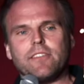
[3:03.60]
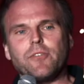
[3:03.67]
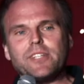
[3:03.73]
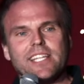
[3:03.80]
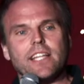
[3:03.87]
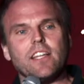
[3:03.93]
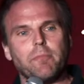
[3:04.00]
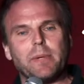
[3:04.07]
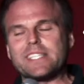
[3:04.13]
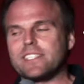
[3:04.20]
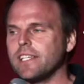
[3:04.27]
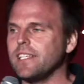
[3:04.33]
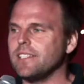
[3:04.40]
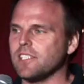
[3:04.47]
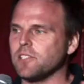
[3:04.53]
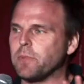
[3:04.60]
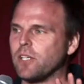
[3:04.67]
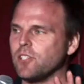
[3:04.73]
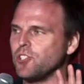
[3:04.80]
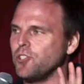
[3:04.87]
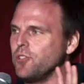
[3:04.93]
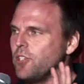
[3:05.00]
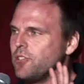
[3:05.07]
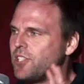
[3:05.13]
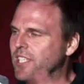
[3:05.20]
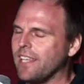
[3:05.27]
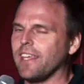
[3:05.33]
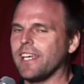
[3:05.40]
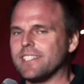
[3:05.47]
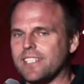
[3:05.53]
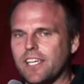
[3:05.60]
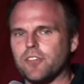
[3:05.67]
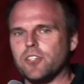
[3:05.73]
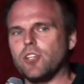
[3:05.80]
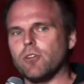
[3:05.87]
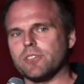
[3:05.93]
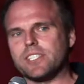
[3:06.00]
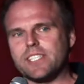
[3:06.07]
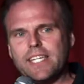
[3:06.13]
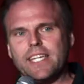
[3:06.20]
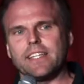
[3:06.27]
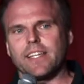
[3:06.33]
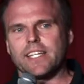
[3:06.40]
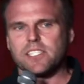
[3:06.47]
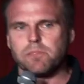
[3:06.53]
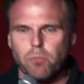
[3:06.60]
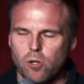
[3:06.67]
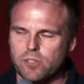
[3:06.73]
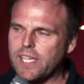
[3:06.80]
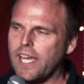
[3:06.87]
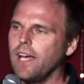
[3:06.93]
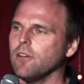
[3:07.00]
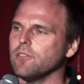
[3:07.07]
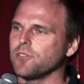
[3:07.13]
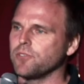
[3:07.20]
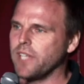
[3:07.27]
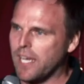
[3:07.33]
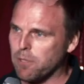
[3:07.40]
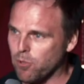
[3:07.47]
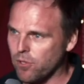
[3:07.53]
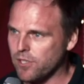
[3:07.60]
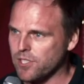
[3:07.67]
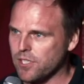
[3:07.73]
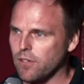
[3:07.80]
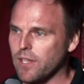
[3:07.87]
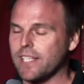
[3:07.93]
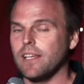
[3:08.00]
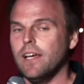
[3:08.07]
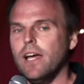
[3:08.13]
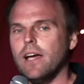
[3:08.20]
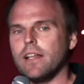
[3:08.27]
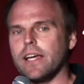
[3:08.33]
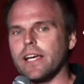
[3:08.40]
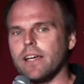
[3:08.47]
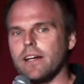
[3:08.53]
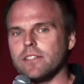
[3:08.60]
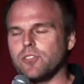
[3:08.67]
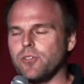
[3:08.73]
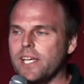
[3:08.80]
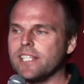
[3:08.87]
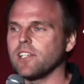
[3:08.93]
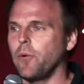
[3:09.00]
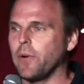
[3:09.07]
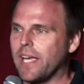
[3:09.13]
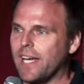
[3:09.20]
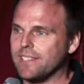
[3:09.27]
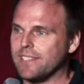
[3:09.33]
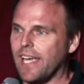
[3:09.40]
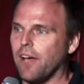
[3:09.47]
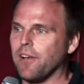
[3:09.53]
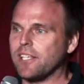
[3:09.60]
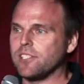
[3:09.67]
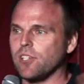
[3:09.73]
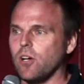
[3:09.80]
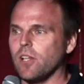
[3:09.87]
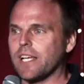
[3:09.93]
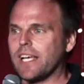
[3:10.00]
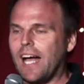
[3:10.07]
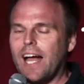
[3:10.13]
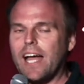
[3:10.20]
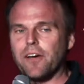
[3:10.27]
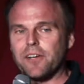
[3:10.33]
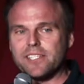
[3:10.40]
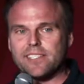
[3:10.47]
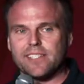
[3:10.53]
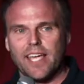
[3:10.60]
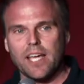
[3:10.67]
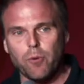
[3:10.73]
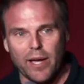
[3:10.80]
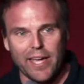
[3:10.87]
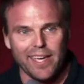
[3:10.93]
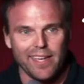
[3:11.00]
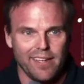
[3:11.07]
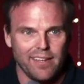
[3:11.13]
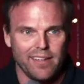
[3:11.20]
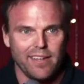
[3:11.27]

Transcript: the reason I love big cities is because you, you see things here that you don't see in like small towns or neighborhoods. You know, like like uh, two days ago when we got in town, I saw a guy on a Segway